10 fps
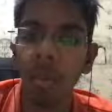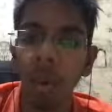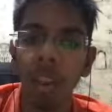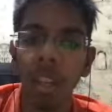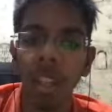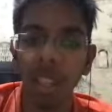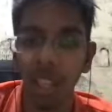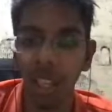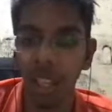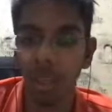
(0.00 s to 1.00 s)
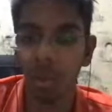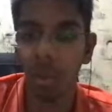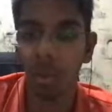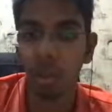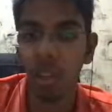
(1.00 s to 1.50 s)
pawn takes, and I get this pawn
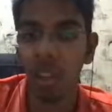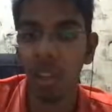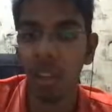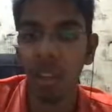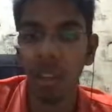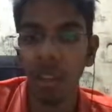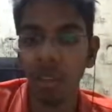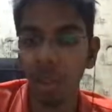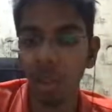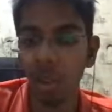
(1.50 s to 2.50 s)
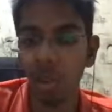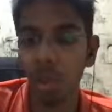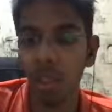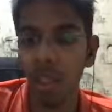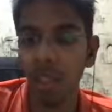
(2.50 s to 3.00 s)
rolling. If he goes to
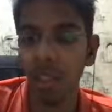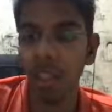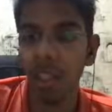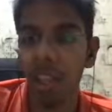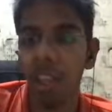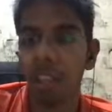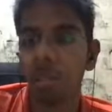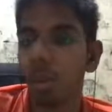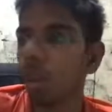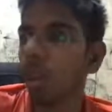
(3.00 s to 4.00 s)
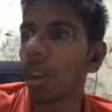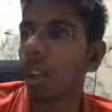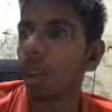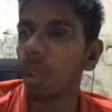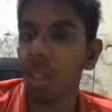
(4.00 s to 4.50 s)
a8, I get this pawn rolling
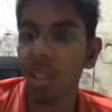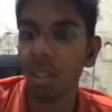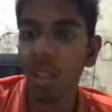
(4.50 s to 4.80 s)
anyways.